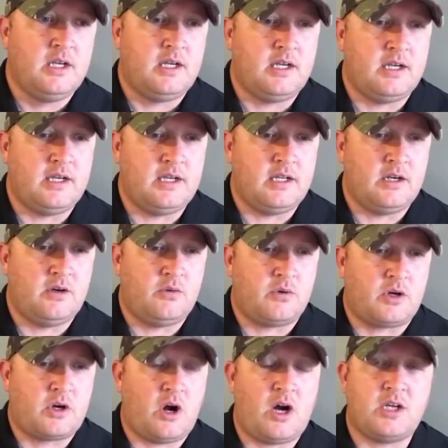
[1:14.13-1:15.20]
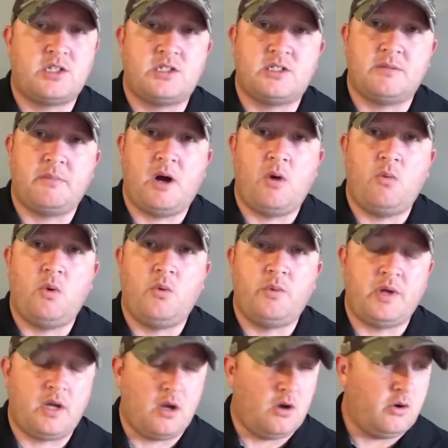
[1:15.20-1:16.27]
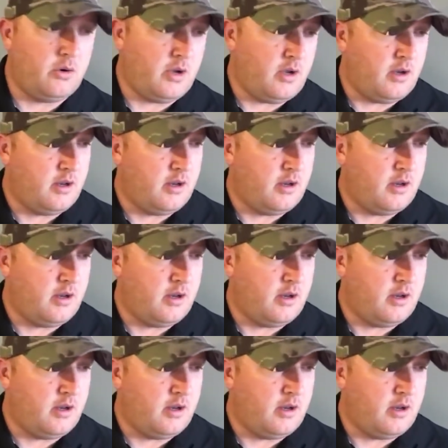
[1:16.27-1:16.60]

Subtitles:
we're cautious about what we go